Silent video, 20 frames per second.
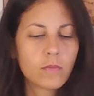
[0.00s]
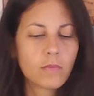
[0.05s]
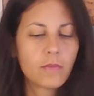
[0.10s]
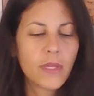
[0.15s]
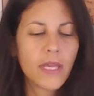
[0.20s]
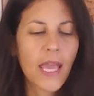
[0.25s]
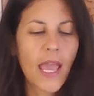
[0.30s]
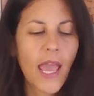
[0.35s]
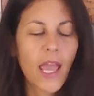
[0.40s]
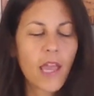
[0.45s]

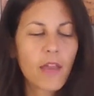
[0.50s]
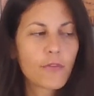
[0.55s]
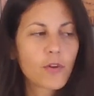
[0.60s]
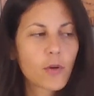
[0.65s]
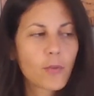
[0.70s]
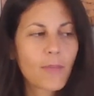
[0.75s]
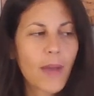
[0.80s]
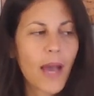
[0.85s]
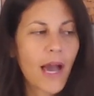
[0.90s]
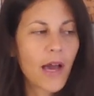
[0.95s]

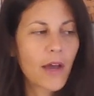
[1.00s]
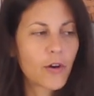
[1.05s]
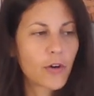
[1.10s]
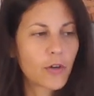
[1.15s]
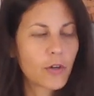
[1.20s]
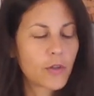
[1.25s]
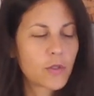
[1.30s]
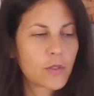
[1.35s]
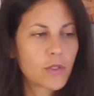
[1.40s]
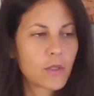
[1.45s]
behavior
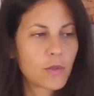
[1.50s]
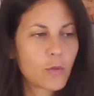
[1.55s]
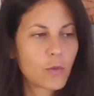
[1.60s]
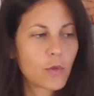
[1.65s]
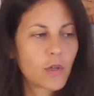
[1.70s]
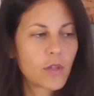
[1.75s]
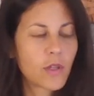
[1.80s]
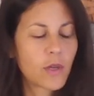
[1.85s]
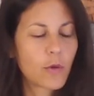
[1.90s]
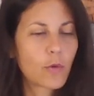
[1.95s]
patterns and
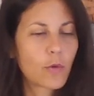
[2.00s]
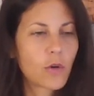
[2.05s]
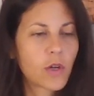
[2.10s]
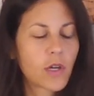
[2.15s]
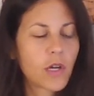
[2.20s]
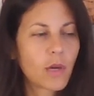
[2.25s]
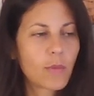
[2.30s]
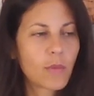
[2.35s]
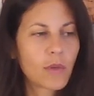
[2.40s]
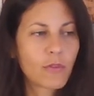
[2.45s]
where they were
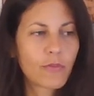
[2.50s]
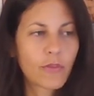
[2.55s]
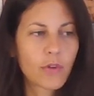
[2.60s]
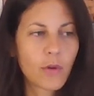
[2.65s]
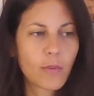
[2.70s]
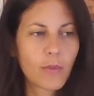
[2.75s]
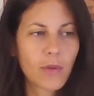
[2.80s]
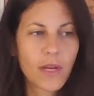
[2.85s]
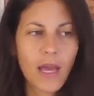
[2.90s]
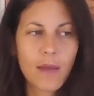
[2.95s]
coming
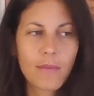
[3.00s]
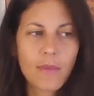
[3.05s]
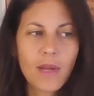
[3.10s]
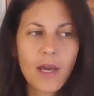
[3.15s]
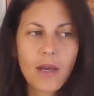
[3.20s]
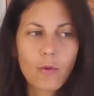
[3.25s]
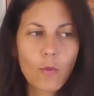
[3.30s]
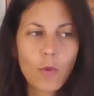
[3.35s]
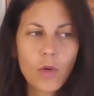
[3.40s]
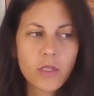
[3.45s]
from. And I'm
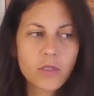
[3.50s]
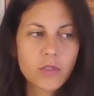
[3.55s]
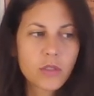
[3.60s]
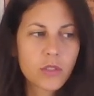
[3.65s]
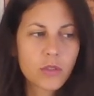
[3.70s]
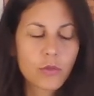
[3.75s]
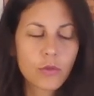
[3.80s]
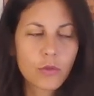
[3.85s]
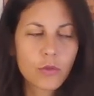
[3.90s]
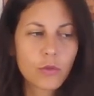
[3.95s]
not one
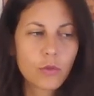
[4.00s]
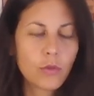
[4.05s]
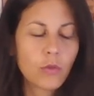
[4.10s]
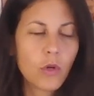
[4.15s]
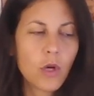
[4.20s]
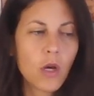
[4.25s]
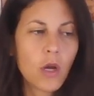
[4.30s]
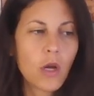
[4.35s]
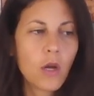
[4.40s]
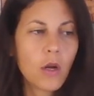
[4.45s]
to
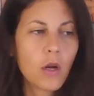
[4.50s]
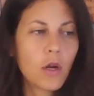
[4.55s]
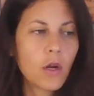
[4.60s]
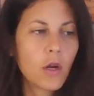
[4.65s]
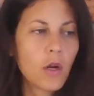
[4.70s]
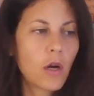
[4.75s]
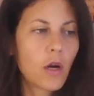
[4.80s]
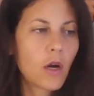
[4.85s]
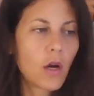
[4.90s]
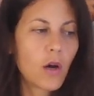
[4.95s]

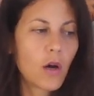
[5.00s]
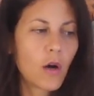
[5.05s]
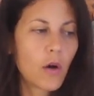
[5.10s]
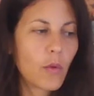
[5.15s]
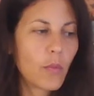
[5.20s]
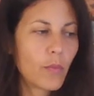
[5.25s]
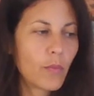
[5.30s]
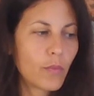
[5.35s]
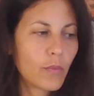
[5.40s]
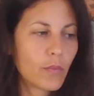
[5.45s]

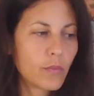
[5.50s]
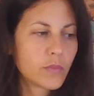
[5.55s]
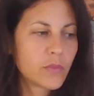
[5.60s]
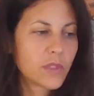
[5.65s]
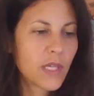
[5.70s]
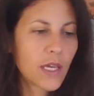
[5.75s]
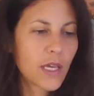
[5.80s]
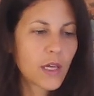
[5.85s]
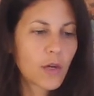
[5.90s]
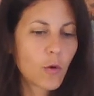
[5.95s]
um,
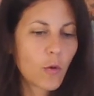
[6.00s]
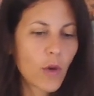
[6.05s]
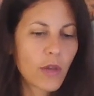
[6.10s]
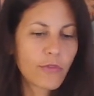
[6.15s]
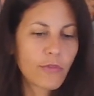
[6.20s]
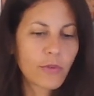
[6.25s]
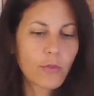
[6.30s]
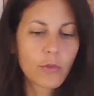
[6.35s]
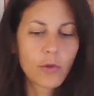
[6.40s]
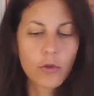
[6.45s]
take away
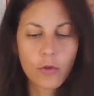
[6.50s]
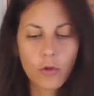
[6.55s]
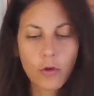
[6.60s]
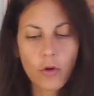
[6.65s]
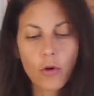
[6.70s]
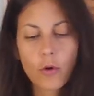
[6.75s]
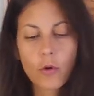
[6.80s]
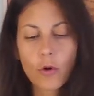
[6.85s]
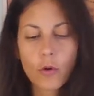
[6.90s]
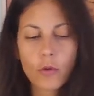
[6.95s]
from her,
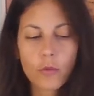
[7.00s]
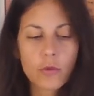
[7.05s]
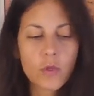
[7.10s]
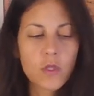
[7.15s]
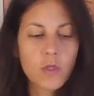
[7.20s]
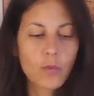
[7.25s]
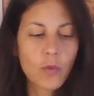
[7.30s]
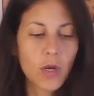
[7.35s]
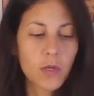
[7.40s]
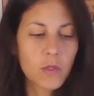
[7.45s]
her, own
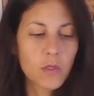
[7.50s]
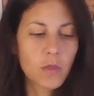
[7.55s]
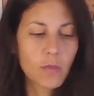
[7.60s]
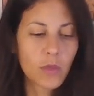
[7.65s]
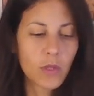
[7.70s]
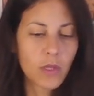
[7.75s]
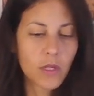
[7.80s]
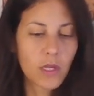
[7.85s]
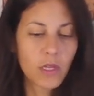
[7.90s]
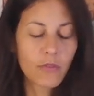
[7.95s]

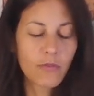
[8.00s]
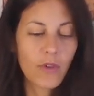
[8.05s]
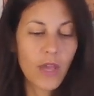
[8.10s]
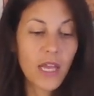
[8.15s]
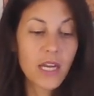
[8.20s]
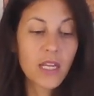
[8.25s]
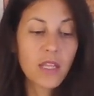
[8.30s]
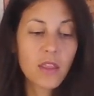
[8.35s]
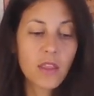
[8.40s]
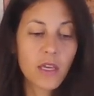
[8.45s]
responsibility. If
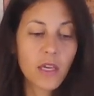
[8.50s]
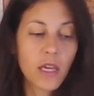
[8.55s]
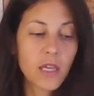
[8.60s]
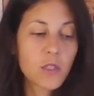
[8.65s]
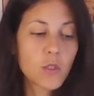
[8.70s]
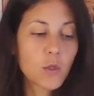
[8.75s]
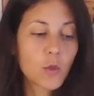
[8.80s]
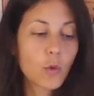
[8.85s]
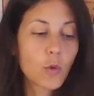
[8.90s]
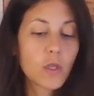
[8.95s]
anything, I
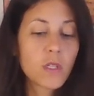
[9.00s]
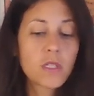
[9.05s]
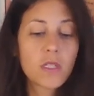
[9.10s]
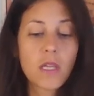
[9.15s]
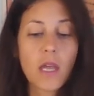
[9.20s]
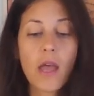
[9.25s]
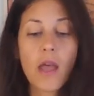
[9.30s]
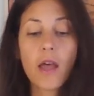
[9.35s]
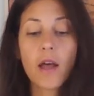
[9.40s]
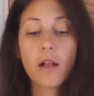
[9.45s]
squeezed
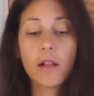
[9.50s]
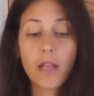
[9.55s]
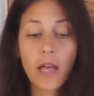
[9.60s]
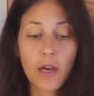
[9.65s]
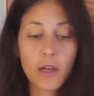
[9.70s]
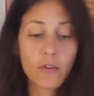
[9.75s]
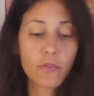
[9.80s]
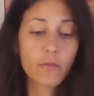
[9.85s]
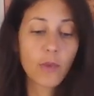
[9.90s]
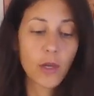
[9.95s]
the hell
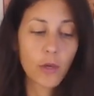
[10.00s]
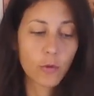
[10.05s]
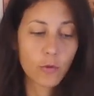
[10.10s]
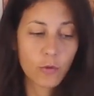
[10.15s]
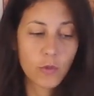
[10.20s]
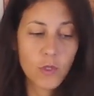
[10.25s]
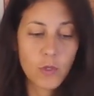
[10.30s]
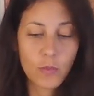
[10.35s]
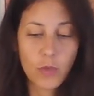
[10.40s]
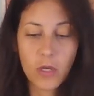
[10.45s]
out of my own
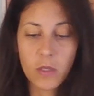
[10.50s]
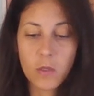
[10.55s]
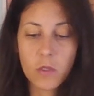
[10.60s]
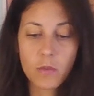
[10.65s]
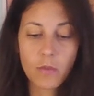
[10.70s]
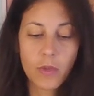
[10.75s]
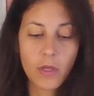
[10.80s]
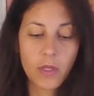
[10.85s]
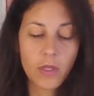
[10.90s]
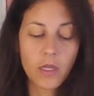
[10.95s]

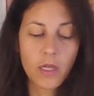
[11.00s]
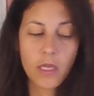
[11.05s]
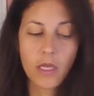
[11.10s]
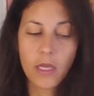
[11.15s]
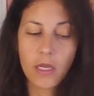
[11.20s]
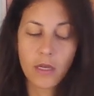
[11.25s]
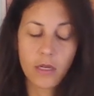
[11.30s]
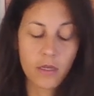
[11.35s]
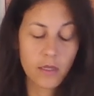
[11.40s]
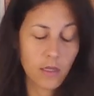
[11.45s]
responsibility
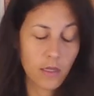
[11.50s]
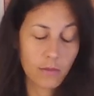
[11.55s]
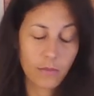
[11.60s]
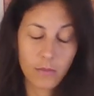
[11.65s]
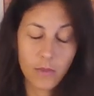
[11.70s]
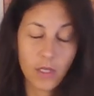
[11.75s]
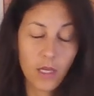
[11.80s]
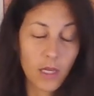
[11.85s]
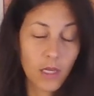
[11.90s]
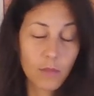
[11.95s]
and I,
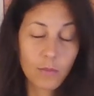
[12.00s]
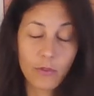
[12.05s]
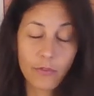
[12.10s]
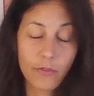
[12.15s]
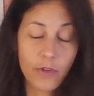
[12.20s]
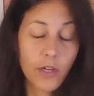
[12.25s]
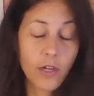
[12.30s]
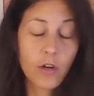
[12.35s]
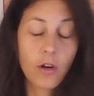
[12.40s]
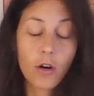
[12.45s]
can be
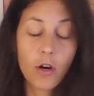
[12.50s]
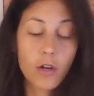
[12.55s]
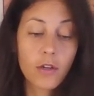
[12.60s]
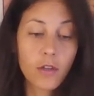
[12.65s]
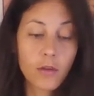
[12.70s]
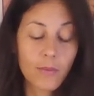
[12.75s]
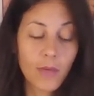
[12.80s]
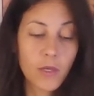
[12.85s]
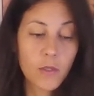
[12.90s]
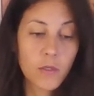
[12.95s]
very hard
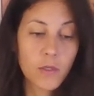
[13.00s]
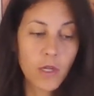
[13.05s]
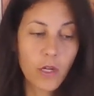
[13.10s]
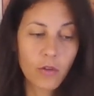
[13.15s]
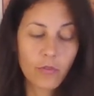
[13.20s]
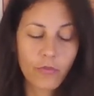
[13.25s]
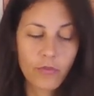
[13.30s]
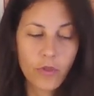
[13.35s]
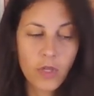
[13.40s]
on myself.